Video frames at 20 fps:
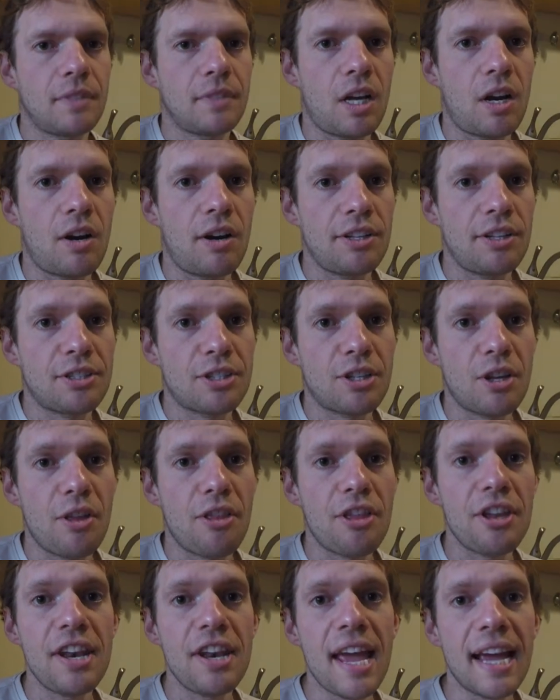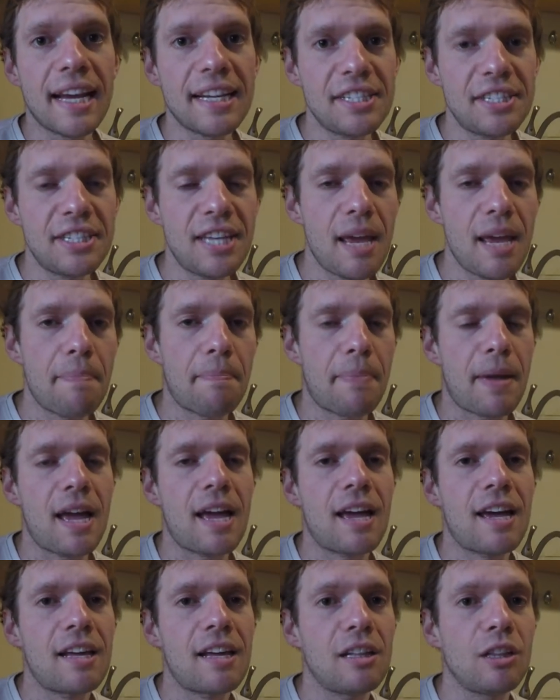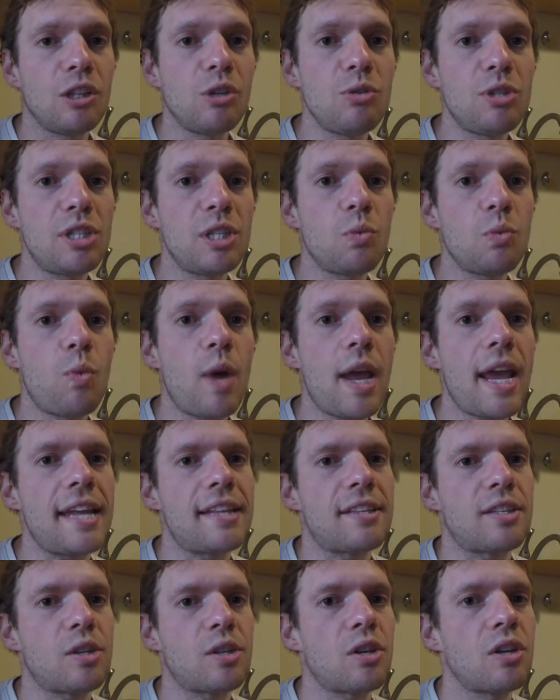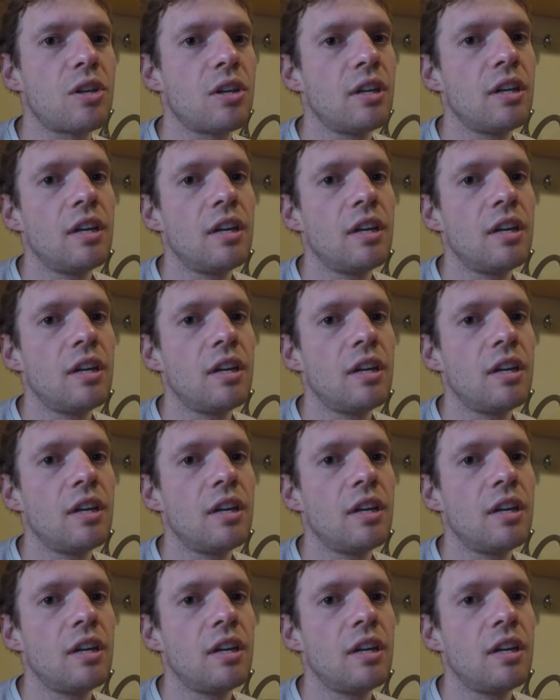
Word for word: All right, so the next tip on losing weight,